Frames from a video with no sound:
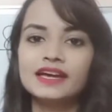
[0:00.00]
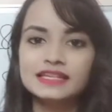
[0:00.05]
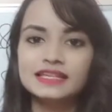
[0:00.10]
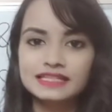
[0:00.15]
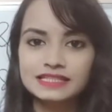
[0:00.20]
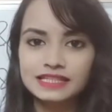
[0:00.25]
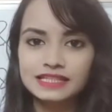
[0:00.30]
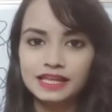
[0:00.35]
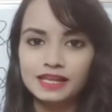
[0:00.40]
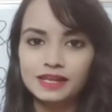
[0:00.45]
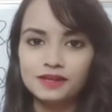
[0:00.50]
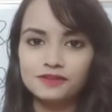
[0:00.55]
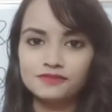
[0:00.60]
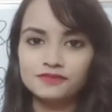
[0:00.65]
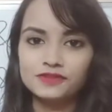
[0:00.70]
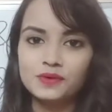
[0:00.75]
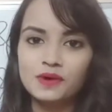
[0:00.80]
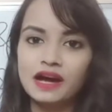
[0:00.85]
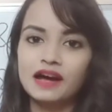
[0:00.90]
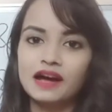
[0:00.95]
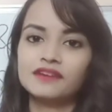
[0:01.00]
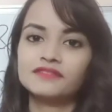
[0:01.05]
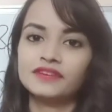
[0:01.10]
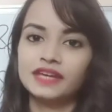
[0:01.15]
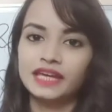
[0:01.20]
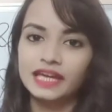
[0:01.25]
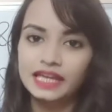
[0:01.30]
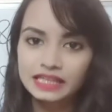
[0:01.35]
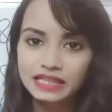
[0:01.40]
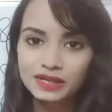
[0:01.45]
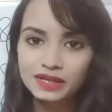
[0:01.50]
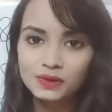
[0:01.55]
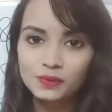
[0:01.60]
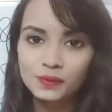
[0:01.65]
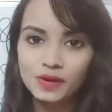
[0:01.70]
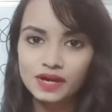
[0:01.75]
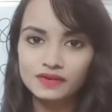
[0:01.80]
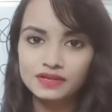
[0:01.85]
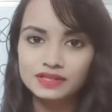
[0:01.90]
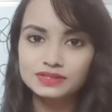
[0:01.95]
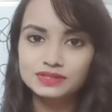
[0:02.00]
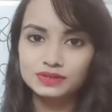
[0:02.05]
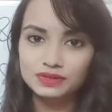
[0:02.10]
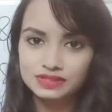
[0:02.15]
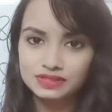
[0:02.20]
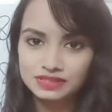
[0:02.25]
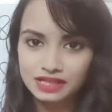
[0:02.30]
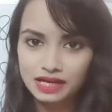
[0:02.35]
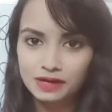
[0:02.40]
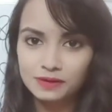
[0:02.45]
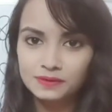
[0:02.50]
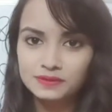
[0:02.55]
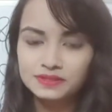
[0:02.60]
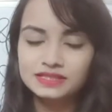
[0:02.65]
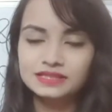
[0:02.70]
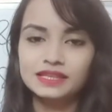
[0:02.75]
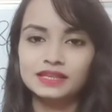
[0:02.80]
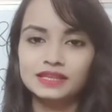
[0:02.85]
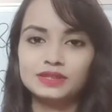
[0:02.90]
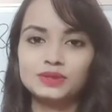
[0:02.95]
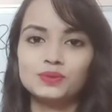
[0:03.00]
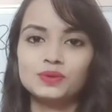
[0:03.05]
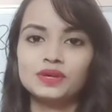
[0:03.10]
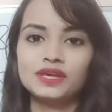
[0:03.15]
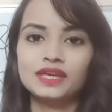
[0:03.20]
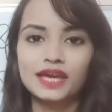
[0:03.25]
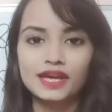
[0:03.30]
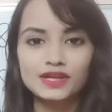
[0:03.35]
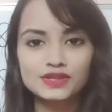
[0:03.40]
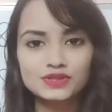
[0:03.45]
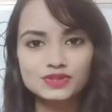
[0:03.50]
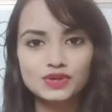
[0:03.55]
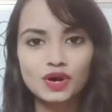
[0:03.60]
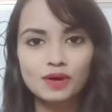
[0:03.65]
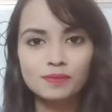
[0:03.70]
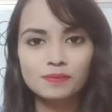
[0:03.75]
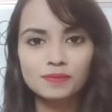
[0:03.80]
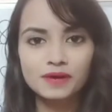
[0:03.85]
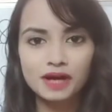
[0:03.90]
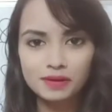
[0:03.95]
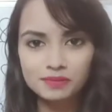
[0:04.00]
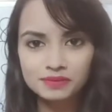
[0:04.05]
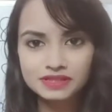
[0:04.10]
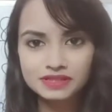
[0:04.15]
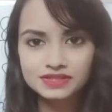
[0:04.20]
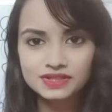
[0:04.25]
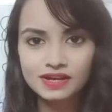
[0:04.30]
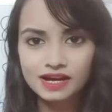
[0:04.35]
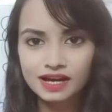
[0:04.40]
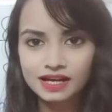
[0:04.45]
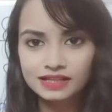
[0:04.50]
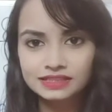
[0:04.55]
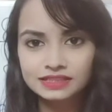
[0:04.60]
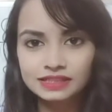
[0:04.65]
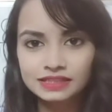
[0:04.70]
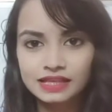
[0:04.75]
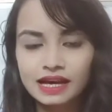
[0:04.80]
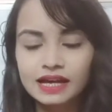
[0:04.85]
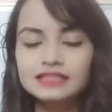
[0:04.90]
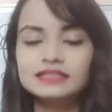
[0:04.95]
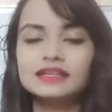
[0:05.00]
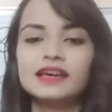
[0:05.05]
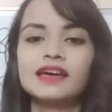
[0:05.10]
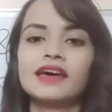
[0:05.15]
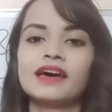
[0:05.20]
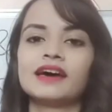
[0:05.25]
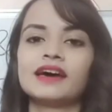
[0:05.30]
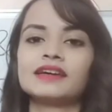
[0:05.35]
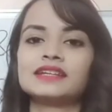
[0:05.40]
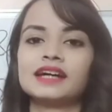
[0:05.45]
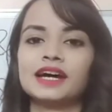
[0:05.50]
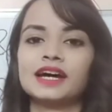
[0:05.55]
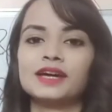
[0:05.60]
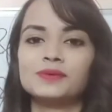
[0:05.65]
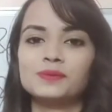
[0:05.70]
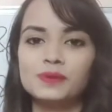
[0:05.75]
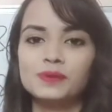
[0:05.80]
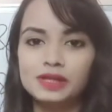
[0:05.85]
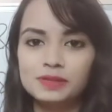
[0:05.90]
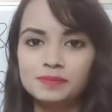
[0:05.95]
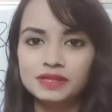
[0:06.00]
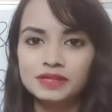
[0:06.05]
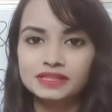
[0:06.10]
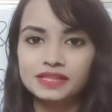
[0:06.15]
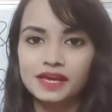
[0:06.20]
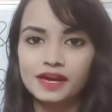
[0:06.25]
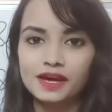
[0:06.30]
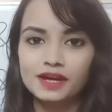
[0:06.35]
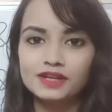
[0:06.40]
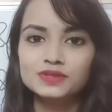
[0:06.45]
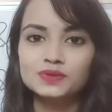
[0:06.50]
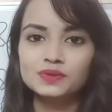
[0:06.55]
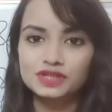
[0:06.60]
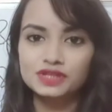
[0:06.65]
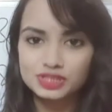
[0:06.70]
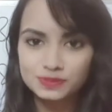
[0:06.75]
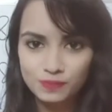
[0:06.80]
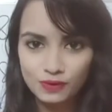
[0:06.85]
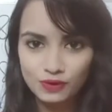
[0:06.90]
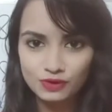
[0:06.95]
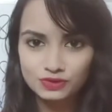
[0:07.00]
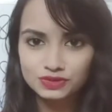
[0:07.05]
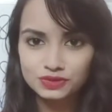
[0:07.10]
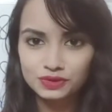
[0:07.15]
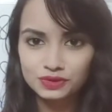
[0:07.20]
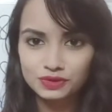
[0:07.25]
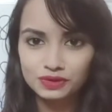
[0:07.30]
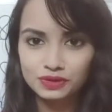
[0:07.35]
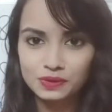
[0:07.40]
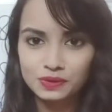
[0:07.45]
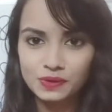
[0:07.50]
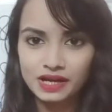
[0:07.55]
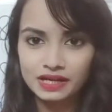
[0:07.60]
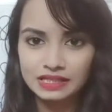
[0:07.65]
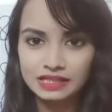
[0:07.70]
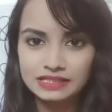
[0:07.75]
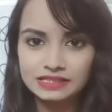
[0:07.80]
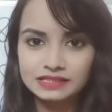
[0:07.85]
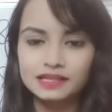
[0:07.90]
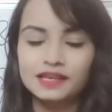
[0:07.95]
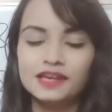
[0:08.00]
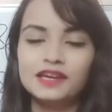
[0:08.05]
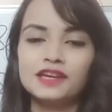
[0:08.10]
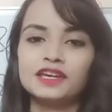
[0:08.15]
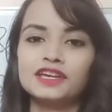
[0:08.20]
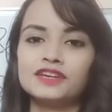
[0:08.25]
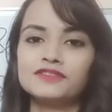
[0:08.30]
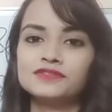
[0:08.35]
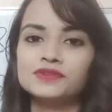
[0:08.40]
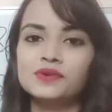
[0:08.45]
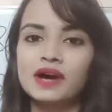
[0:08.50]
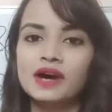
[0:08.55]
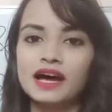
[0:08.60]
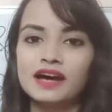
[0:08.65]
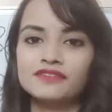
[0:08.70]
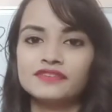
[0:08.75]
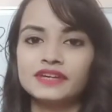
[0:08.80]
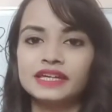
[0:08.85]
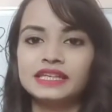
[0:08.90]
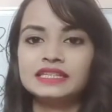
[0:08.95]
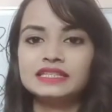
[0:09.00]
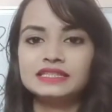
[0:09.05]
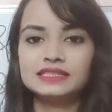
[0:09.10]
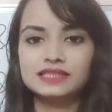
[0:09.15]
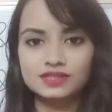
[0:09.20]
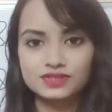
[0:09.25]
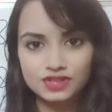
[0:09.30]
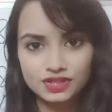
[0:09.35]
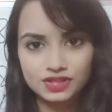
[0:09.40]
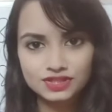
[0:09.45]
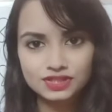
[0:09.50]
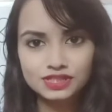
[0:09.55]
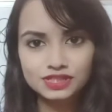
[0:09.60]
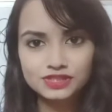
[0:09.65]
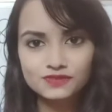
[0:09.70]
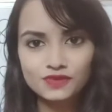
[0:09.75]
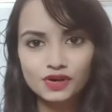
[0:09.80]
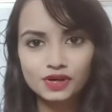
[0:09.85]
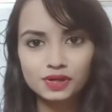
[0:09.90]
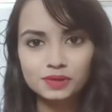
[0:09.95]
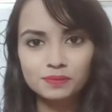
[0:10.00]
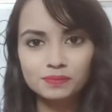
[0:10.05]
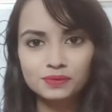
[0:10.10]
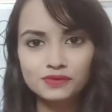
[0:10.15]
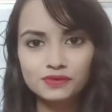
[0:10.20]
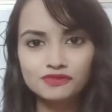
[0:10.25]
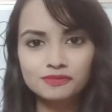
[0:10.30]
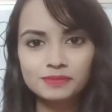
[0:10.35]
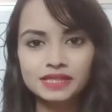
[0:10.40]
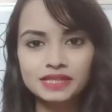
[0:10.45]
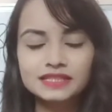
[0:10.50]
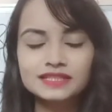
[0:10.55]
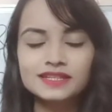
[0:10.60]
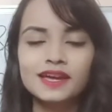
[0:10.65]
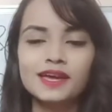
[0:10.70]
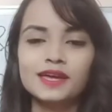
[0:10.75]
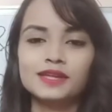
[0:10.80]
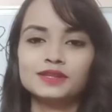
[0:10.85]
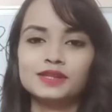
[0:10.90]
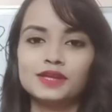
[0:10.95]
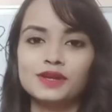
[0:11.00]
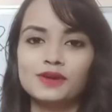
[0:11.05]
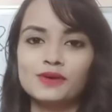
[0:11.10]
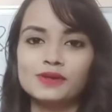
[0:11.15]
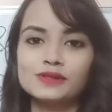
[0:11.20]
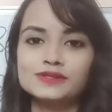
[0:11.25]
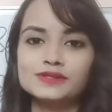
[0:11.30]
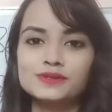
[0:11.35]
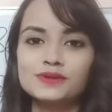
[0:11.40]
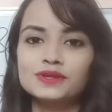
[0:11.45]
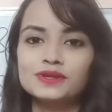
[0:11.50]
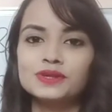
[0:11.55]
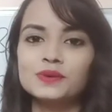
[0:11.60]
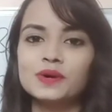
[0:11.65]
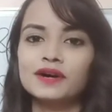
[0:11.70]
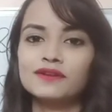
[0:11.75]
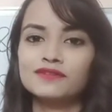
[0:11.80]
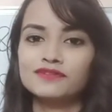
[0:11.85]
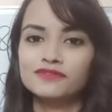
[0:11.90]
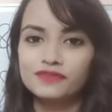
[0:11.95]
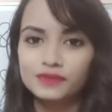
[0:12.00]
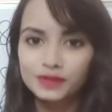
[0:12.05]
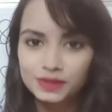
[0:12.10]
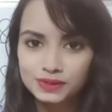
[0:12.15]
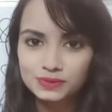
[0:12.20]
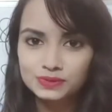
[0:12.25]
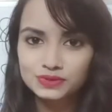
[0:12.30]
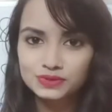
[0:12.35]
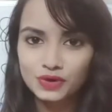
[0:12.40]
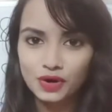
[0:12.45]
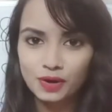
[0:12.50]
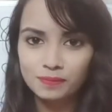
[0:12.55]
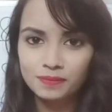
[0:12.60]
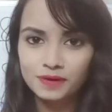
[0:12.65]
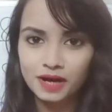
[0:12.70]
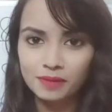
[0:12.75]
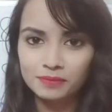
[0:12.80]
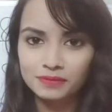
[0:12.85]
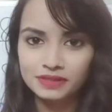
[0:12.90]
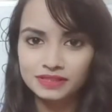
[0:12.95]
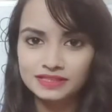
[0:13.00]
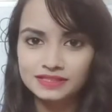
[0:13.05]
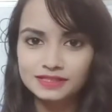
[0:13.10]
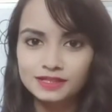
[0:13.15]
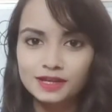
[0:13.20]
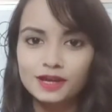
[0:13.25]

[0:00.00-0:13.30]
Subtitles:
Still, if you have any queries or doubts, then you can drop comments regarding that, and I will be there to respond to your queries. If you have any suggestions for improvement, then also you are free to drop comments.